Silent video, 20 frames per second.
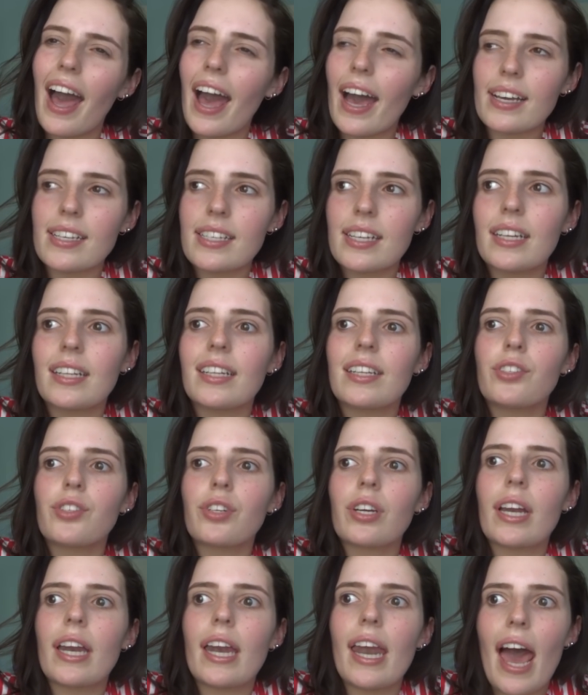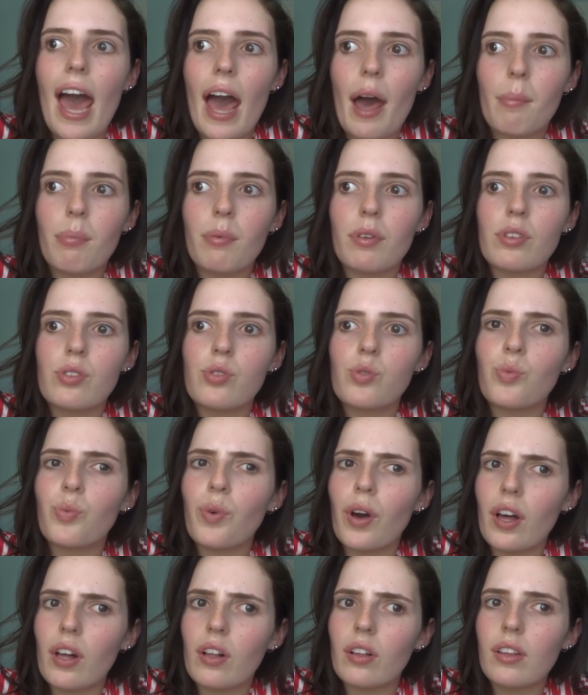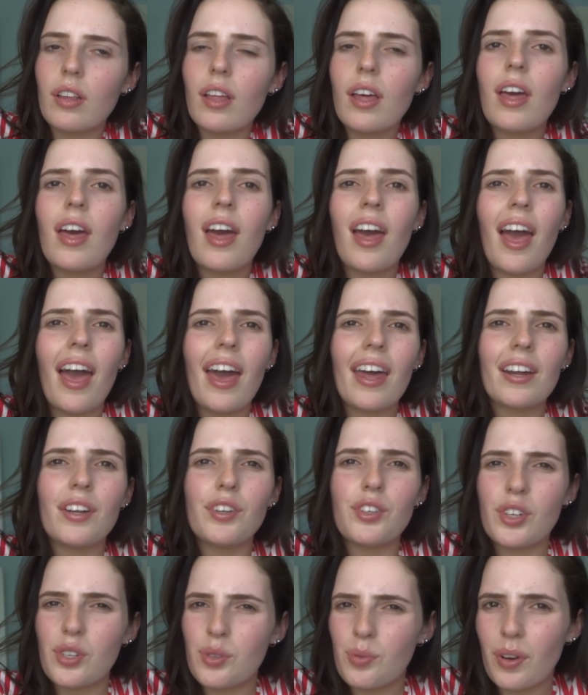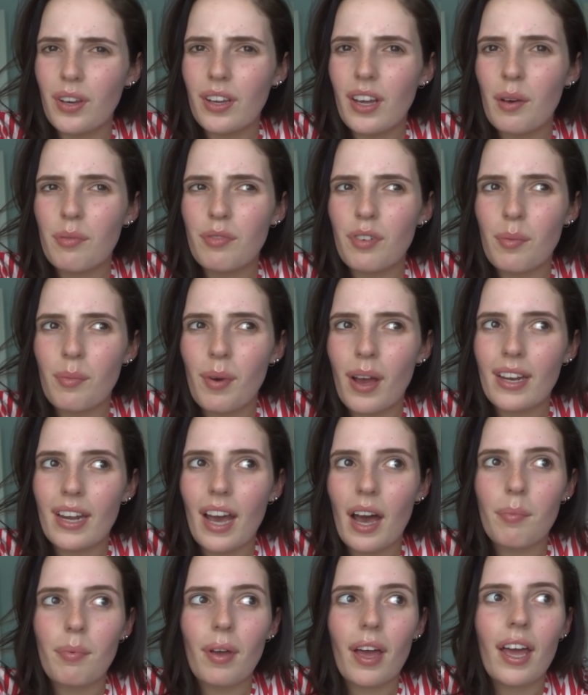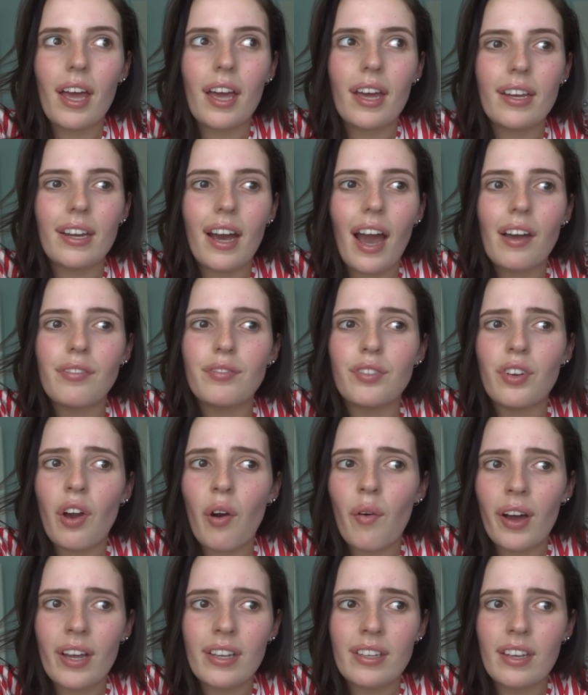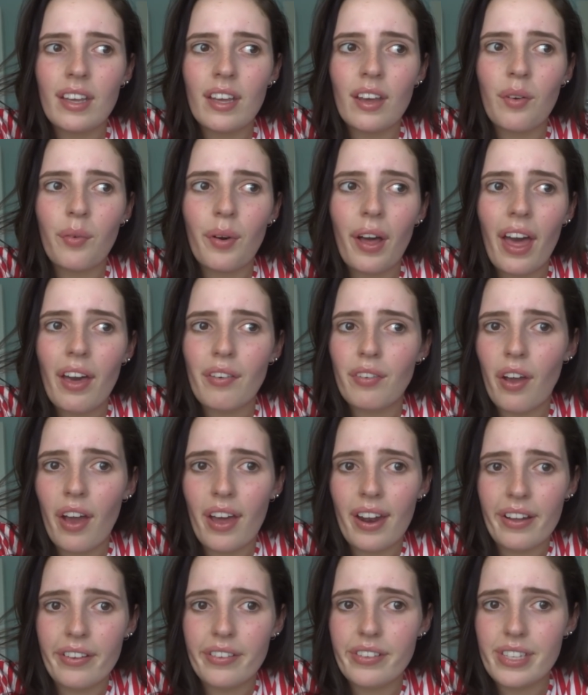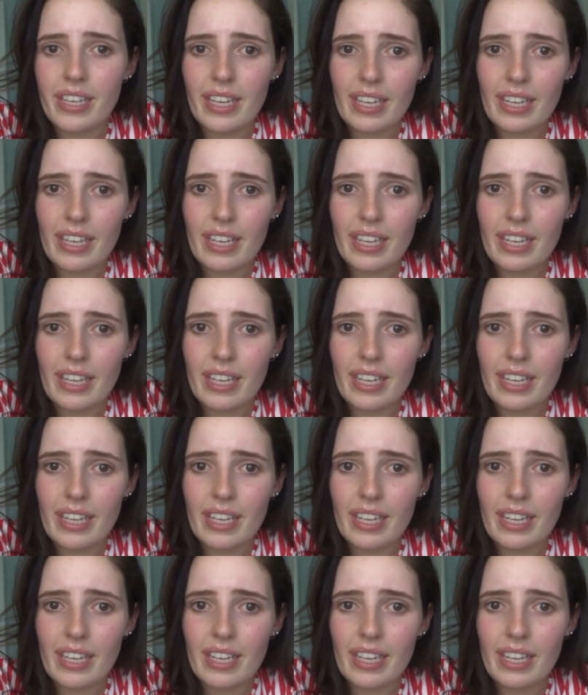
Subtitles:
I accidentally took a nap as well. And I just woke up from my nap and I have no idea where everyone else